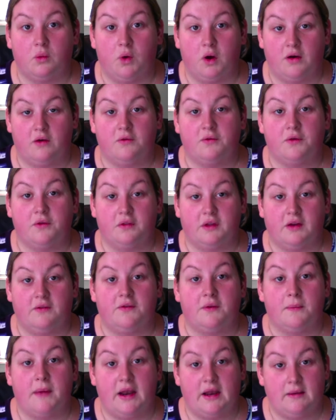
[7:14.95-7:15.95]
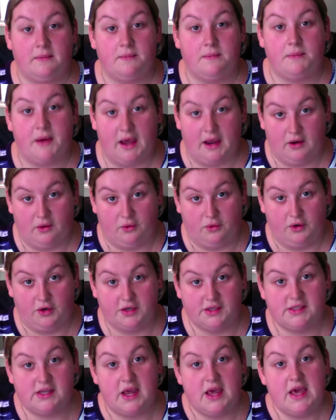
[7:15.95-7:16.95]
wonderful thing for many pet
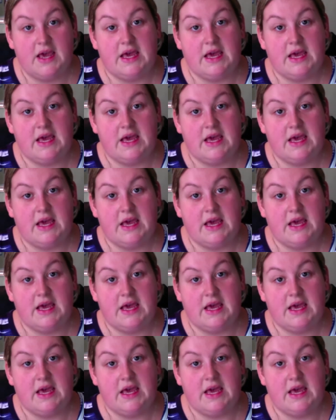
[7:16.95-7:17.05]
owners,